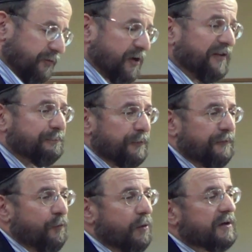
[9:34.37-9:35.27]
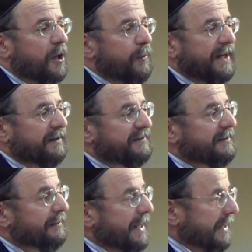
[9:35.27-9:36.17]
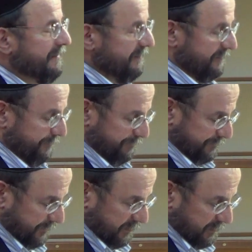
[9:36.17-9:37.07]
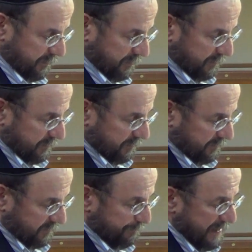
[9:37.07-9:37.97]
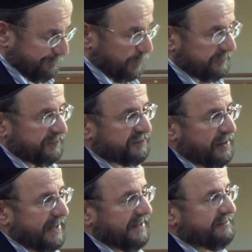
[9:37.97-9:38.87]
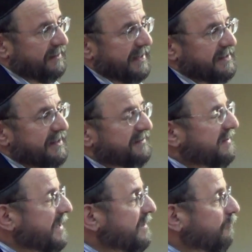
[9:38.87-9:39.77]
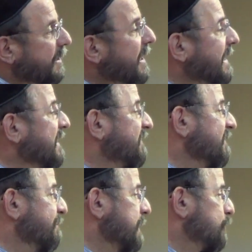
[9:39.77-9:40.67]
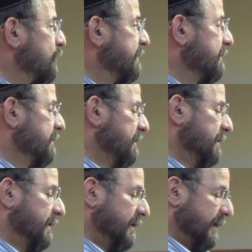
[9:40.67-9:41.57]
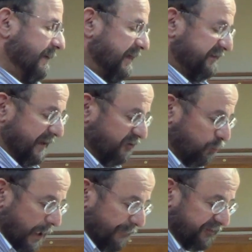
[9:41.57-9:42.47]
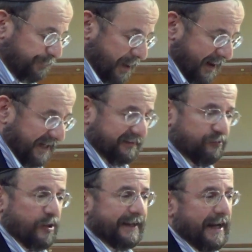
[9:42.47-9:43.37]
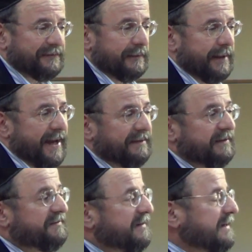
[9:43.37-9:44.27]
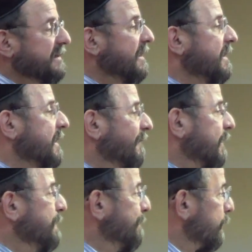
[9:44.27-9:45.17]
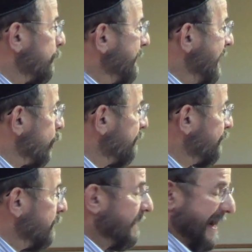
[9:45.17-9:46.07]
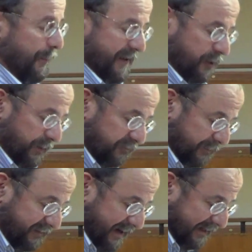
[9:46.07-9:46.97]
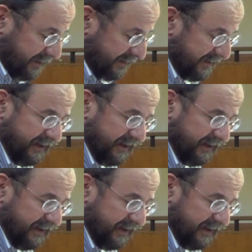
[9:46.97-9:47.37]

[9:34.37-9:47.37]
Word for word: Just before going into the land, the people decide that they need to send a reconnaissance mission and they send 12 spies to check out the land to see if the people are powerful, how they're going to attack.